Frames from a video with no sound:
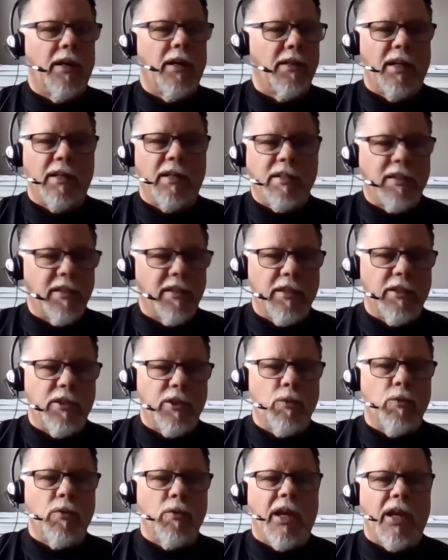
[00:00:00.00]
And then you
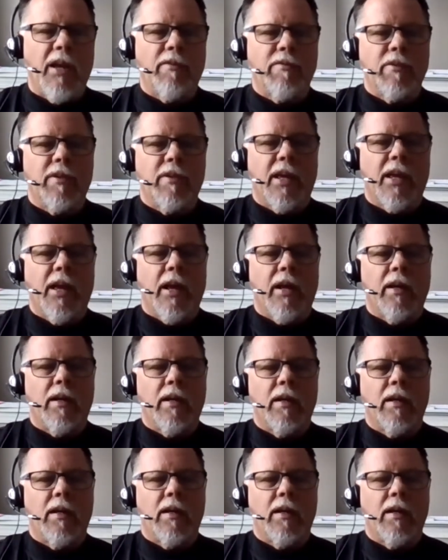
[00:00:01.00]
didn't do it after that.